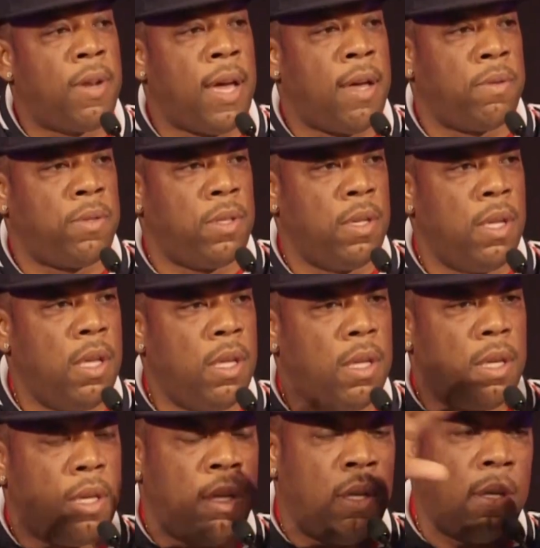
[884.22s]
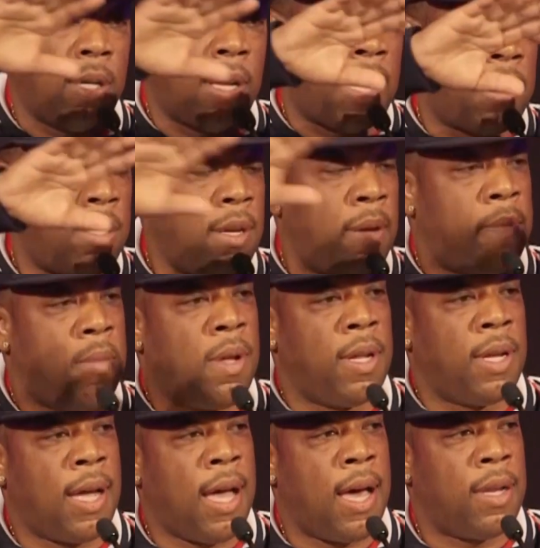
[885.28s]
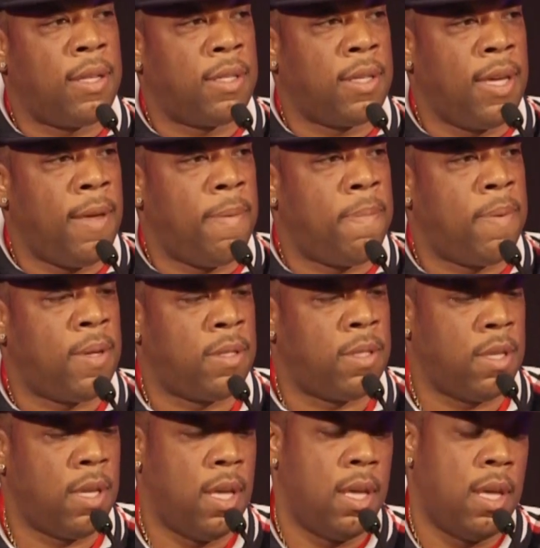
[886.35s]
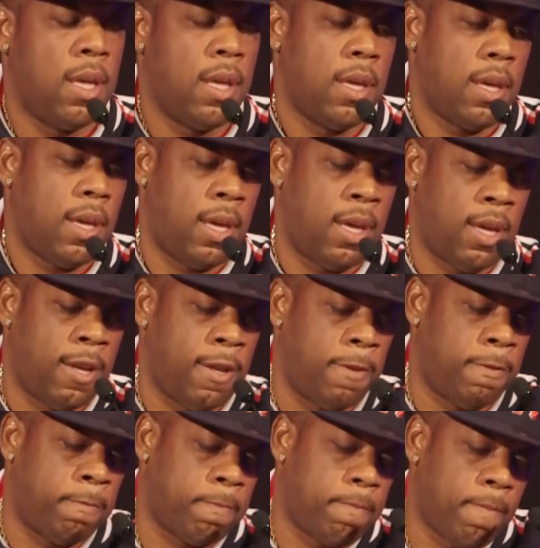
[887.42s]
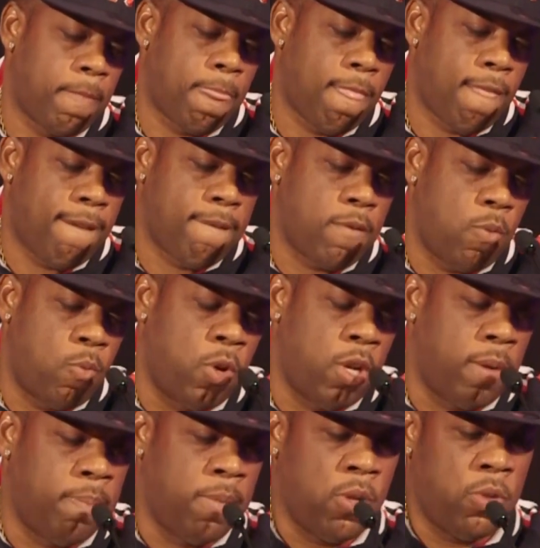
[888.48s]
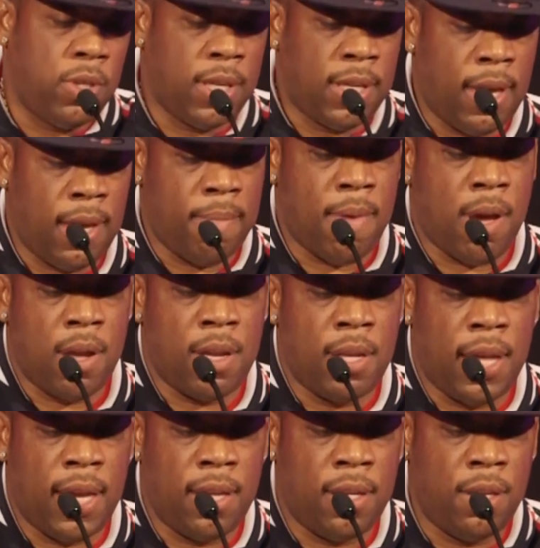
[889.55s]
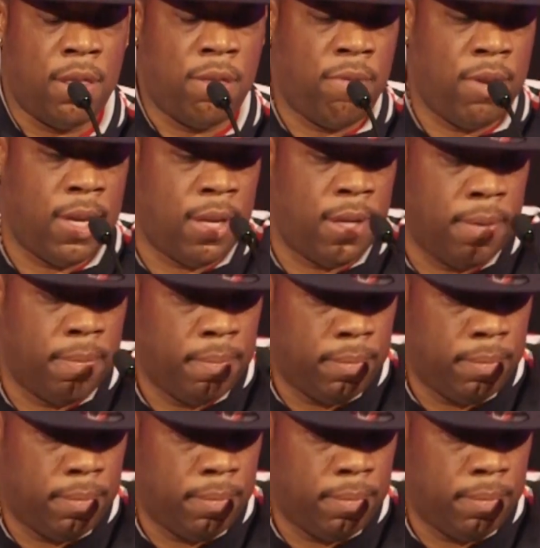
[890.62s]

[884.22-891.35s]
house. It looked like something on a college campus. And when the music came out in 83,